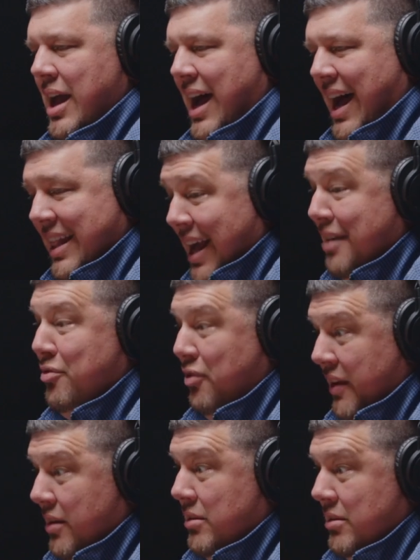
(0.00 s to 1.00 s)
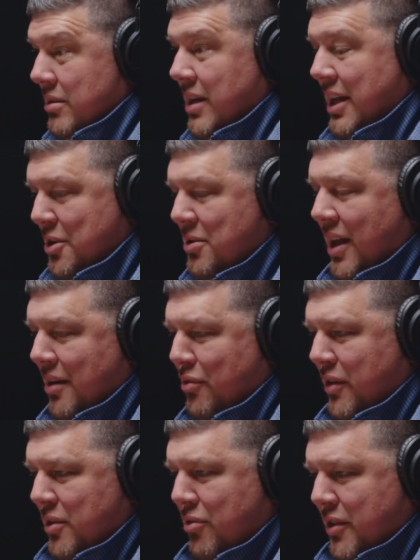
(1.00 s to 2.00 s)
like Phil. I do like
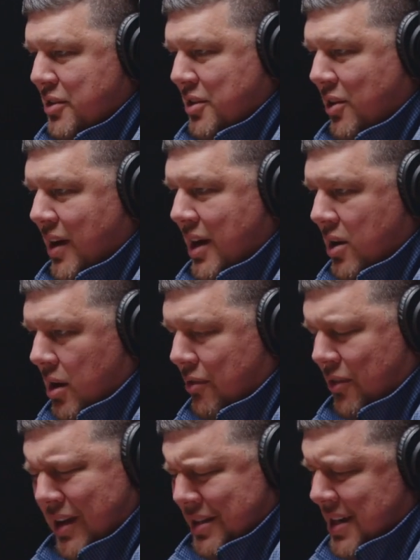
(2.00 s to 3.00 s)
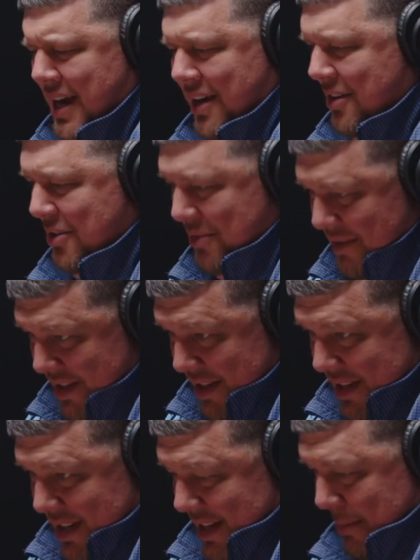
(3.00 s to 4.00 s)
Phil. Phil's a great golfer. And Tiger,
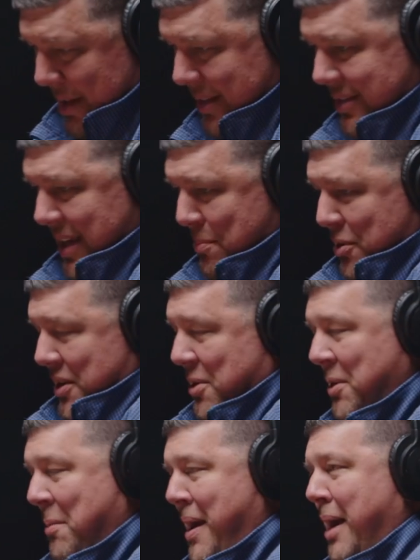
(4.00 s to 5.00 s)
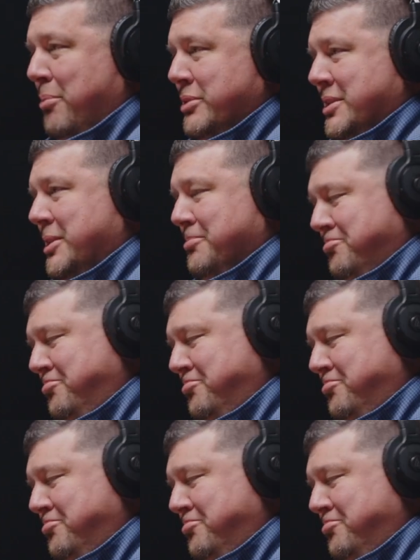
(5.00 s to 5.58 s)
he put it on the map. So